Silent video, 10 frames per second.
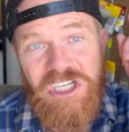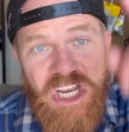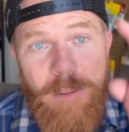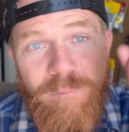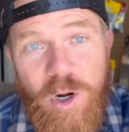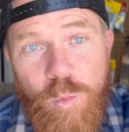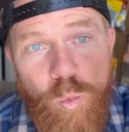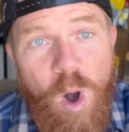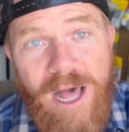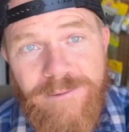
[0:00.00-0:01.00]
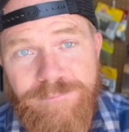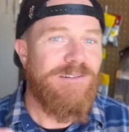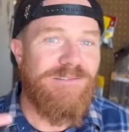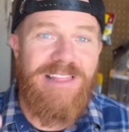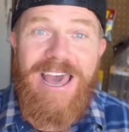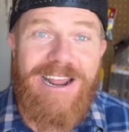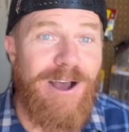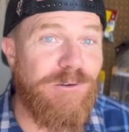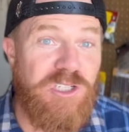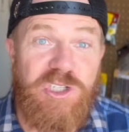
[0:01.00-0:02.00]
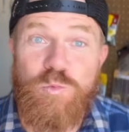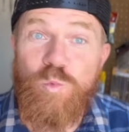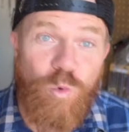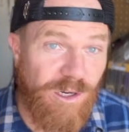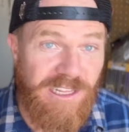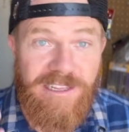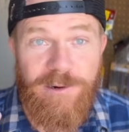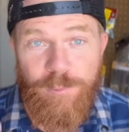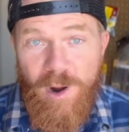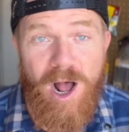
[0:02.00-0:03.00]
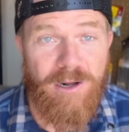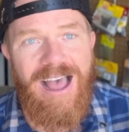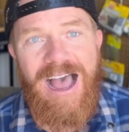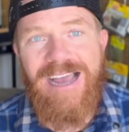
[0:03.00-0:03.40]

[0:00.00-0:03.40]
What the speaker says: Number 1. Flat out just working it wrong.